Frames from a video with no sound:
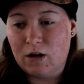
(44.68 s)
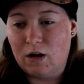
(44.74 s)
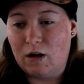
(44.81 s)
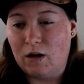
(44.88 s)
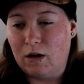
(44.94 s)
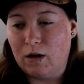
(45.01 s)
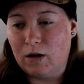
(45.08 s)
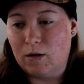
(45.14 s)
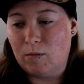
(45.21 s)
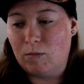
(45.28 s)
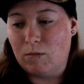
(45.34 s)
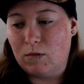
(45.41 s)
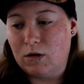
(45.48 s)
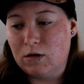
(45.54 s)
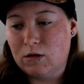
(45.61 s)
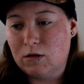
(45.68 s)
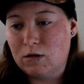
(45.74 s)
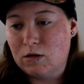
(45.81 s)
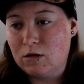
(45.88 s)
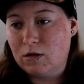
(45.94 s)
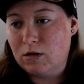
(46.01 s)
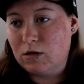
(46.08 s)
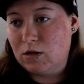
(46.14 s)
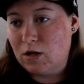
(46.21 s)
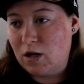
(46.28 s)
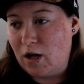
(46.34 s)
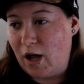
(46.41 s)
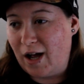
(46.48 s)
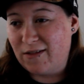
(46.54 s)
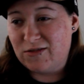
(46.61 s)
Um,
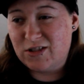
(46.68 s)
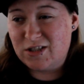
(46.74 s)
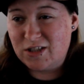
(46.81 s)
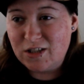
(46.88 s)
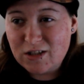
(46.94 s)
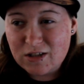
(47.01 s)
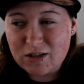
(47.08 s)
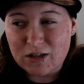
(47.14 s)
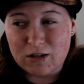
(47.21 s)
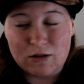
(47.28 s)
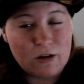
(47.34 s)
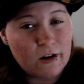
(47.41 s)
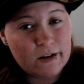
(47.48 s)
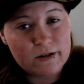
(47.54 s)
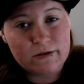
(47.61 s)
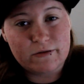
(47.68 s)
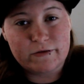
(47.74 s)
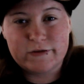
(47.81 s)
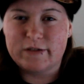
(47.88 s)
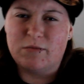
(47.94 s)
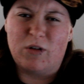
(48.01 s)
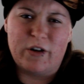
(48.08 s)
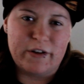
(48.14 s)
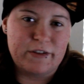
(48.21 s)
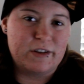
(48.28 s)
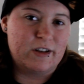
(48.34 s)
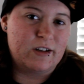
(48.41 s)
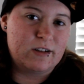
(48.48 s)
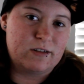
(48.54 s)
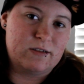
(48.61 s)
I've just done a lot of small
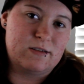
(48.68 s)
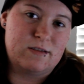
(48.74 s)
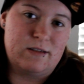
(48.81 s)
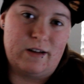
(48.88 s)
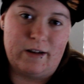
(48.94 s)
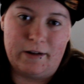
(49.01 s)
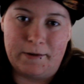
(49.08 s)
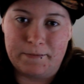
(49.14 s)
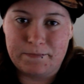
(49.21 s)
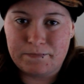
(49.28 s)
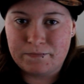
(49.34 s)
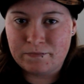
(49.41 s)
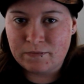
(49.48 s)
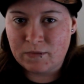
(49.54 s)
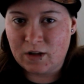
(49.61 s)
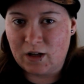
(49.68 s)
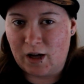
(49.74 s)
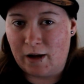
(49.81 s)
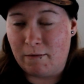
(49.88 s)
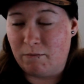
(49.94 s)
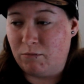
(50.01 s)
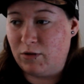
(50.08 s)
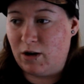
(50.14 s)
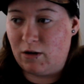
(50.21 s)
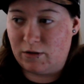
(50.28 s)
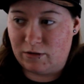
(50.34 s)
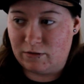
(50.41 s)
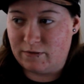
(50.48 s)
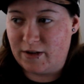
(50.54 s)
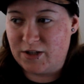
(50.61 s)
things that I'm proud
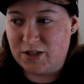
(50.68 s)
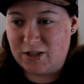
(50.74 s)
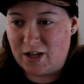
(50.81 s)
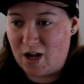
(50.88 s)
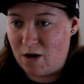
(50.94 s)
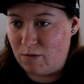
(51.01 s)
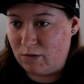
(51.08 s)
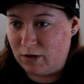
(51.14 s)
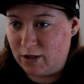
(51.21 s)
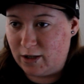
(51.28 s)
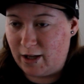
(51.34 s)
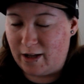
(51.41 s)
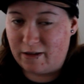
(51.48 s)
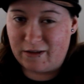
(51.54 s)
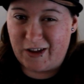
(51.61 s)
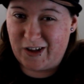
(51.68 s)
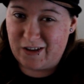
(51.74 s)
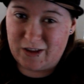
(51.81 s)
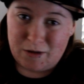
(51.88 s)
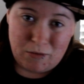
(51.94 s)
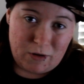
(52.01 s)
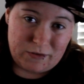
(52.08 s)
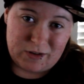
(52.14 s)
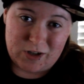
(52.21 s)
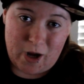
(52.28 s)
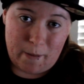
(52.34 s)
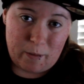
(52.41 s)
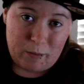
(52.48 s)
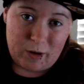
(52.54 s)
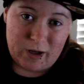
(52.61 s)
of. I just can't really like think of them off the
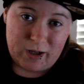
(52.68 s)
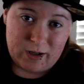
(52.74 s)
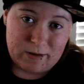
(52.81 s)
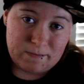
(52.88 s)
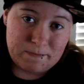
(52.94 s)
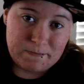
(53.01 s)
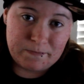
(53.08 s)
top of my head.